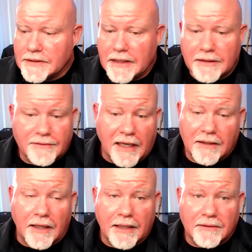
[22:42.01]

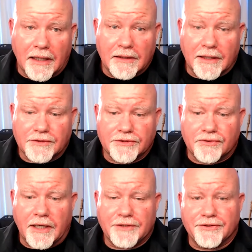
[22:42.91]
I like to
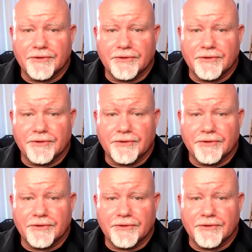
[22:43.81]
try to,